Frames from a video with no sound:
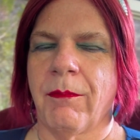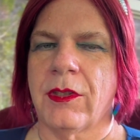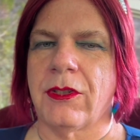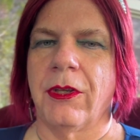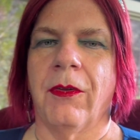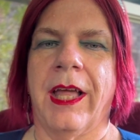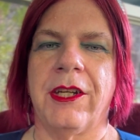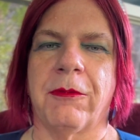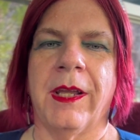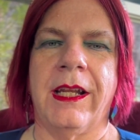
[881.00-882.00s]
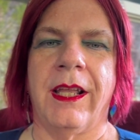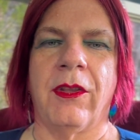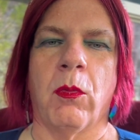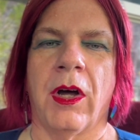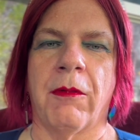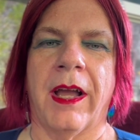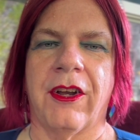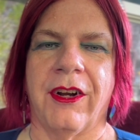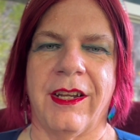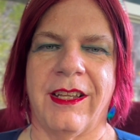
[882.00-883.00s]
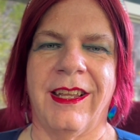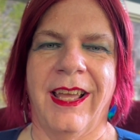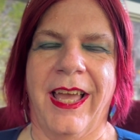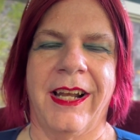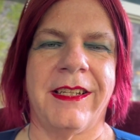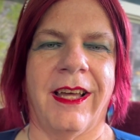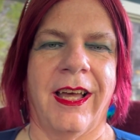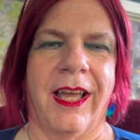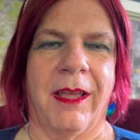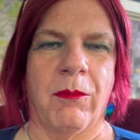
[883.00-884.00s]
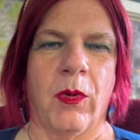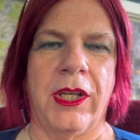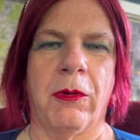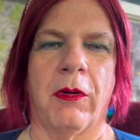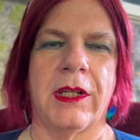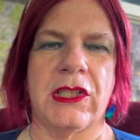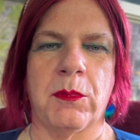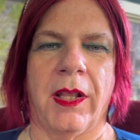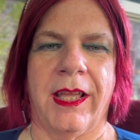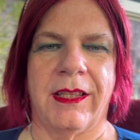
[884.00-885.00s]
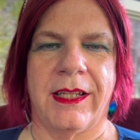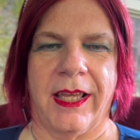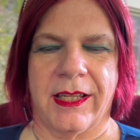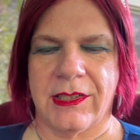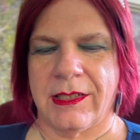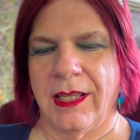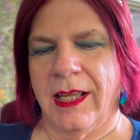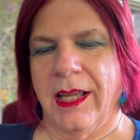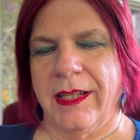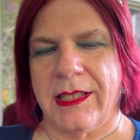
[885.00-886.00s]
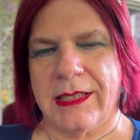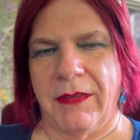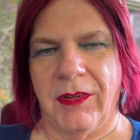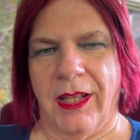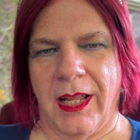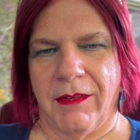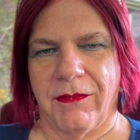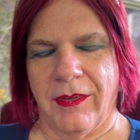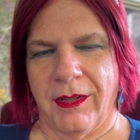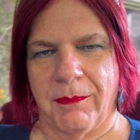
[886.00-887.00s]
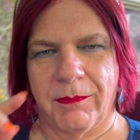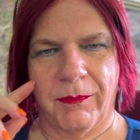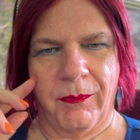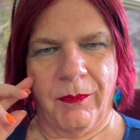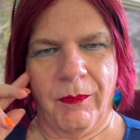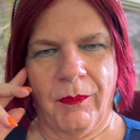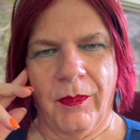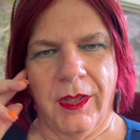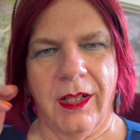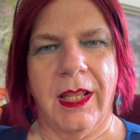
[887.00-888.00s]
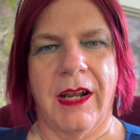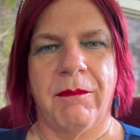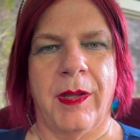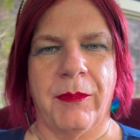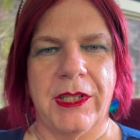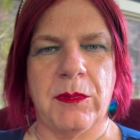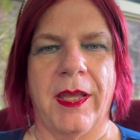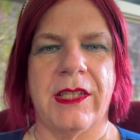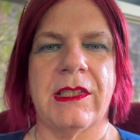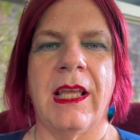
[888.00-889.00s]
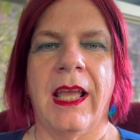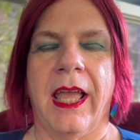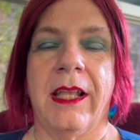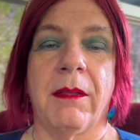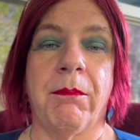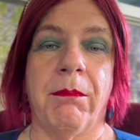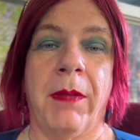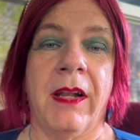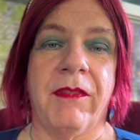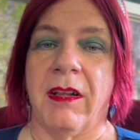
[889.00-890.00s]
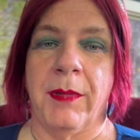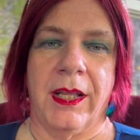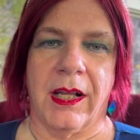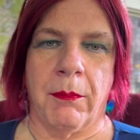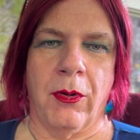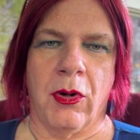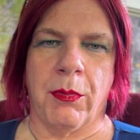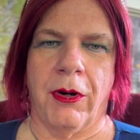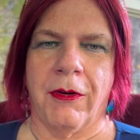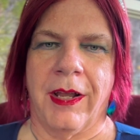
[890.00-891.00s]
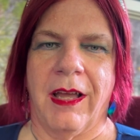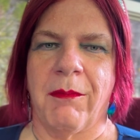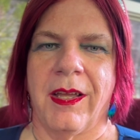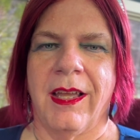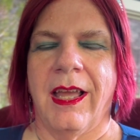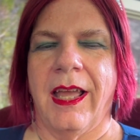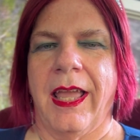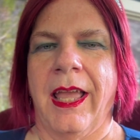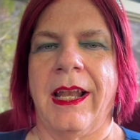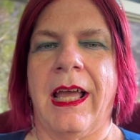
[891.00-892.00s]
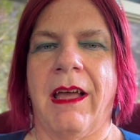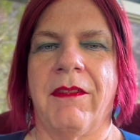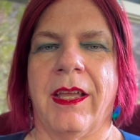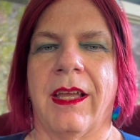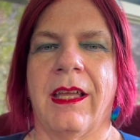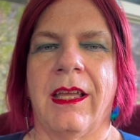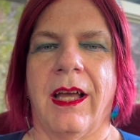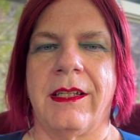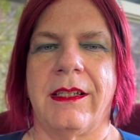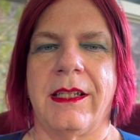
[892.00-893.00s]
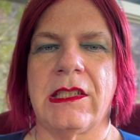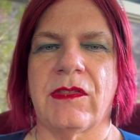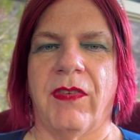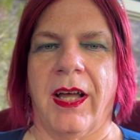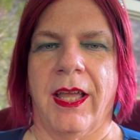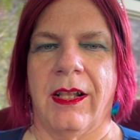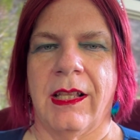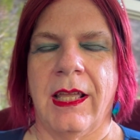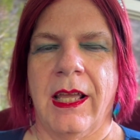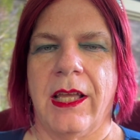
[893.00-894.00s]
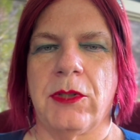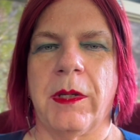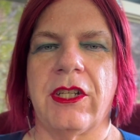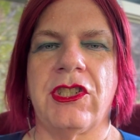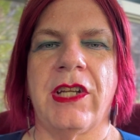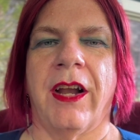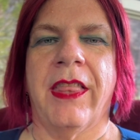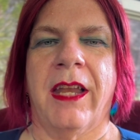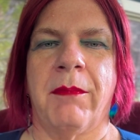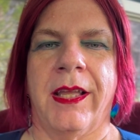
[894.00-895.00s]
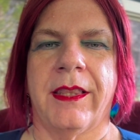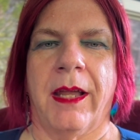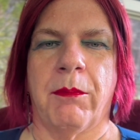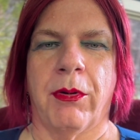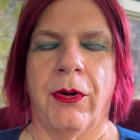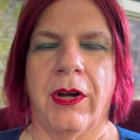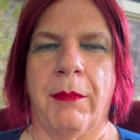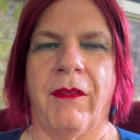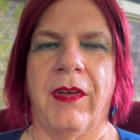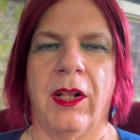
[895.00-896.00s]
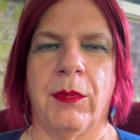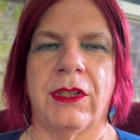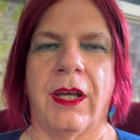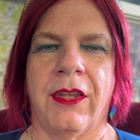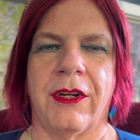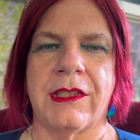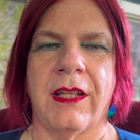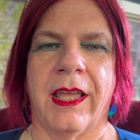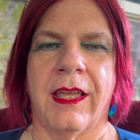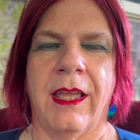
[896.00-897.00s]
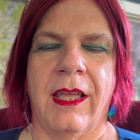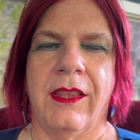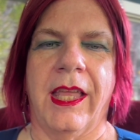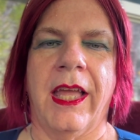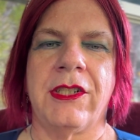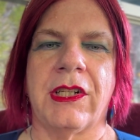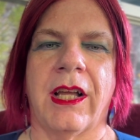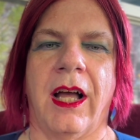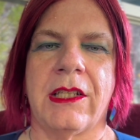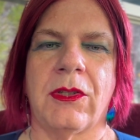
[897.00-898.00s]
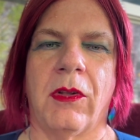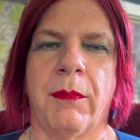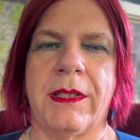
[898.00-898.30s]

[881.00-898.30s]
So you only had to read in the one record at a time when you were displaying the text, and that saved a lot of memory space. And the benefit of being a component program and having a disk file is we could share that and make that program available to others, like the engine console up at